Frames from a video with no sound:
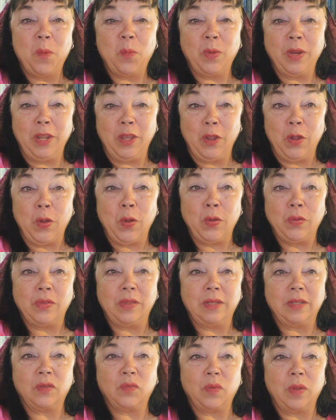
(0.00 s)
when he heard
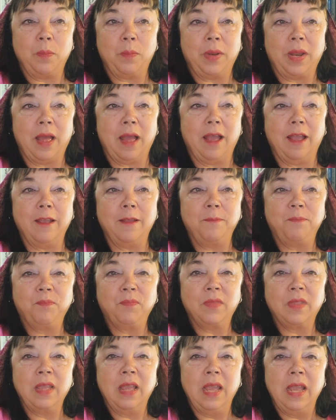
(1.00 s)
this reply.
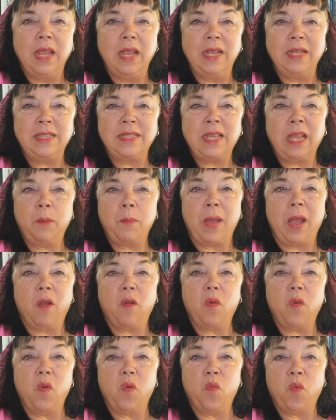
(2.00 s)
He set
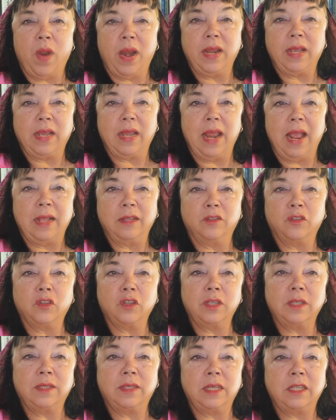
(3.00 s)
about writing an
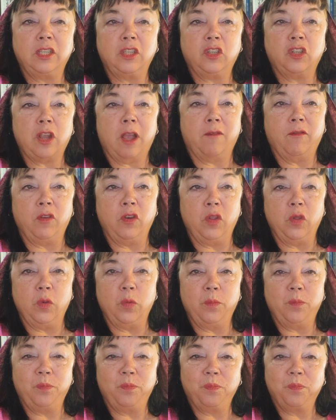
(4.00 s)
answer and said to
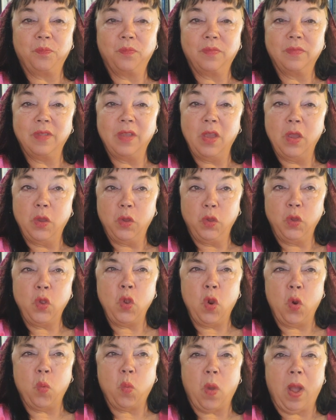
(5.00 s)
Javanu,
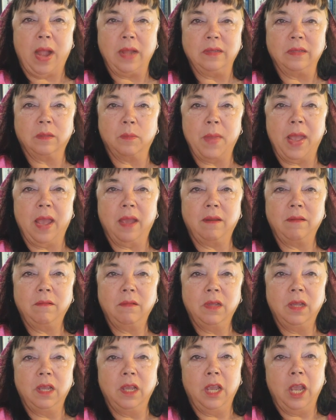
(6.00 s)
"You're a wise man,
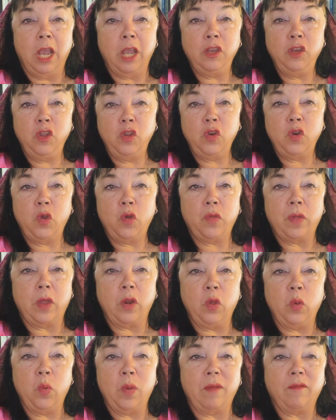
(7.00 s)
and you know
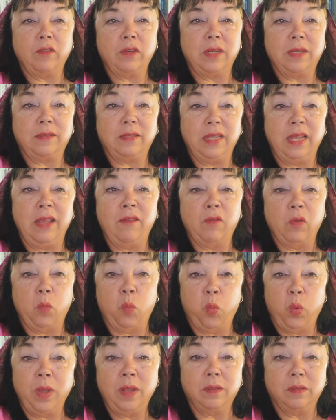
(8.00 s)
that whoever does evil
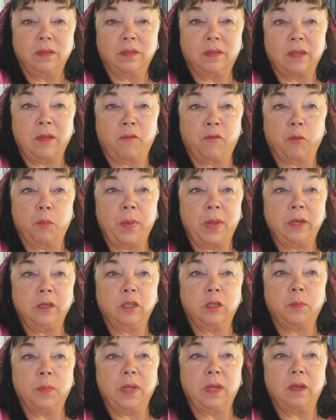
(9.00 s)
will suffer
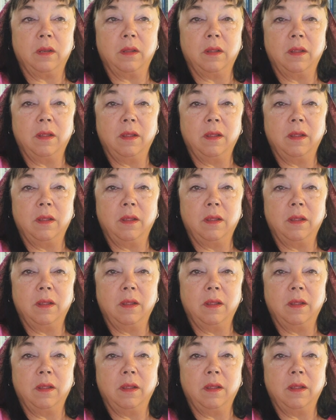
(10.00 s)
punishment.